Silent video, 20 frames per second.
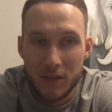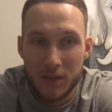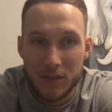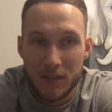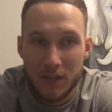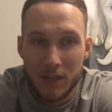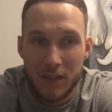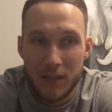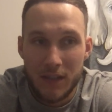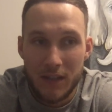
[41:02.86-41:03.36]
I
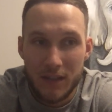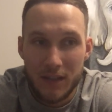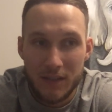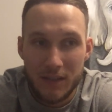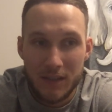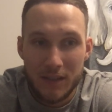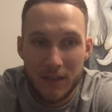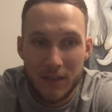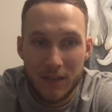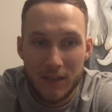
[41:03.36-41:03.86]
learned
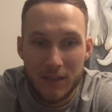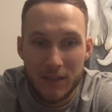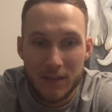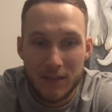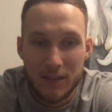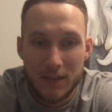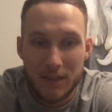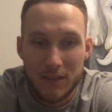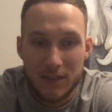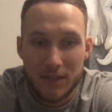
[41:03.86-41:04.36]
that
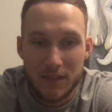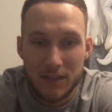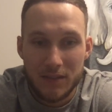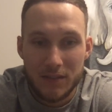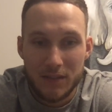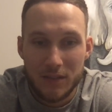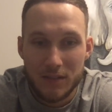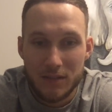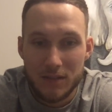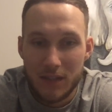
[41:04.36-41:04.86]
the
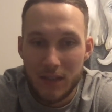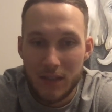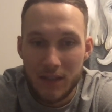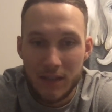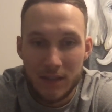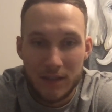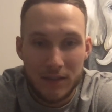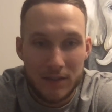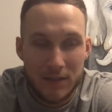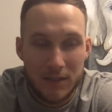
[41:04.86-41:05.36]
seasons
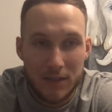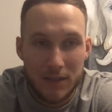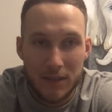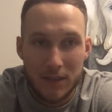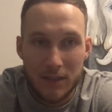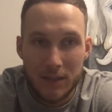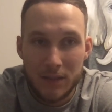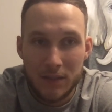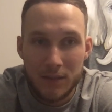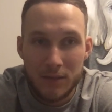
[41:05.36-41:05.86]
are
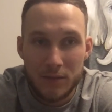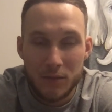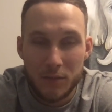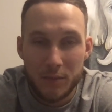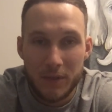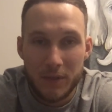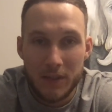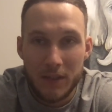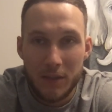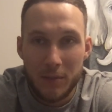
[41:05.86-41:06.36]

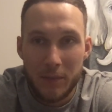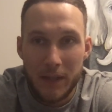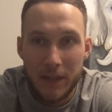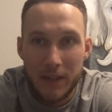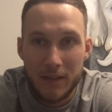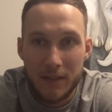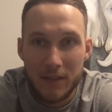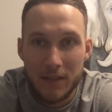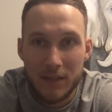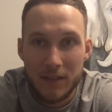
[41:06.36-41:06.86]
super
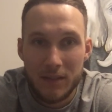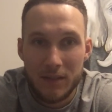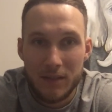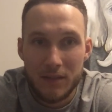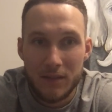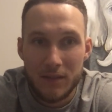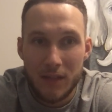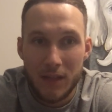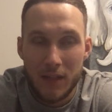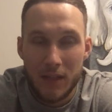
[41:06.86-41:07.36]
demanding.
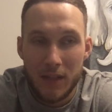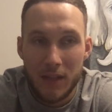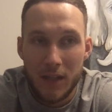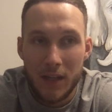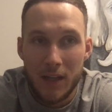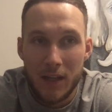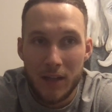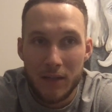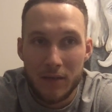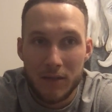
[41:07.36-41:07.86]

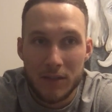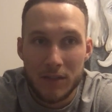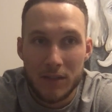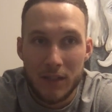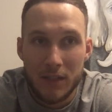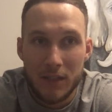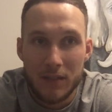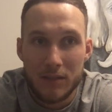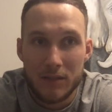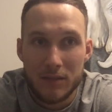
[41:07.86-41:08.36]
I was
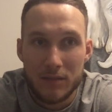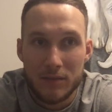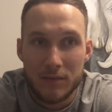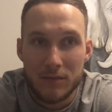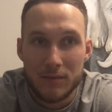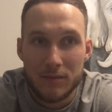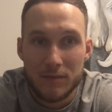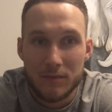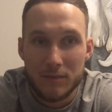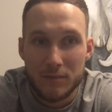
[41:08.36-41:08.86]
like
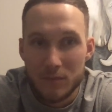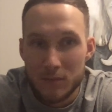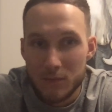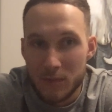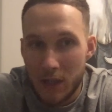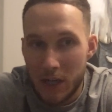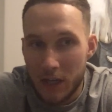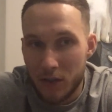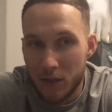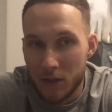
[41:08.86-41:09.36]

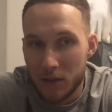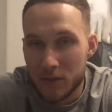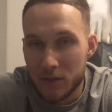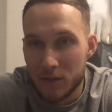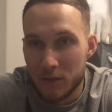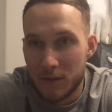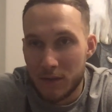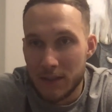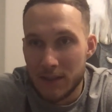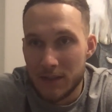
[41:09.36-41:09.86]
I also
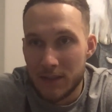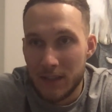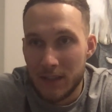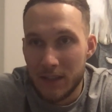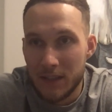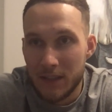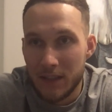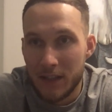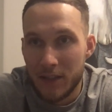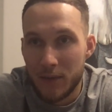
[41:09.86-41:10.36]
was
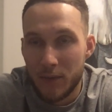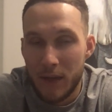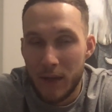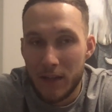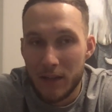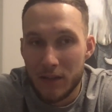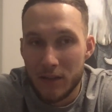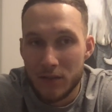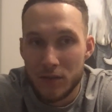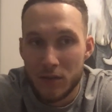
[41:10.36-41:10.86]
taking
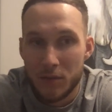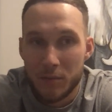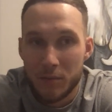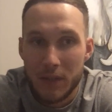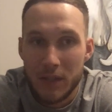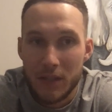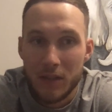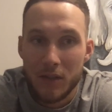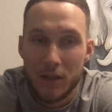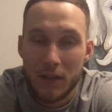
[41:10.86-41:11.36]
advantage on
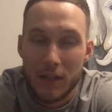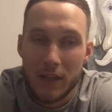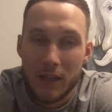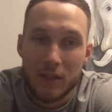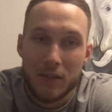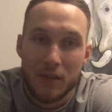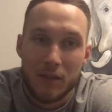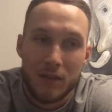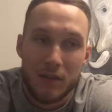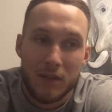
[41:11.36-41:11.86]
being like
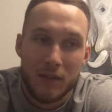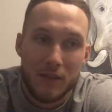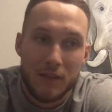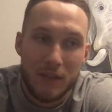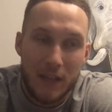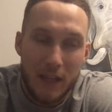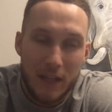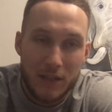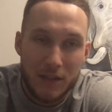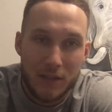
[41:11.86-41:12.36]
on the
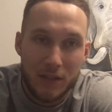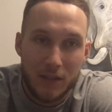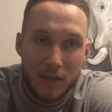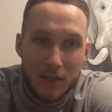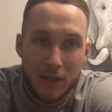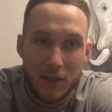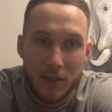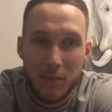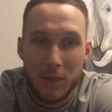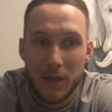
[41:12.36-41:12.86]
national
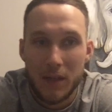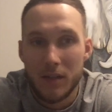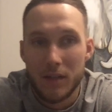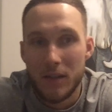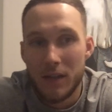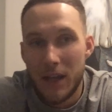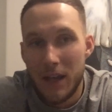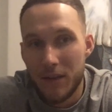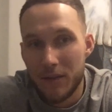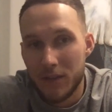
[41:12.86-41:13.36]
team and
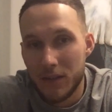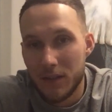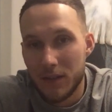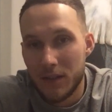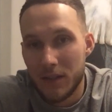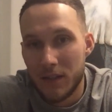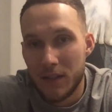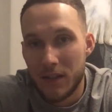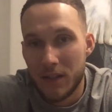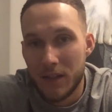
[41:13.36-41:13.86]
having
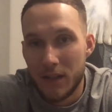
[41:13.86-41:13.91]
the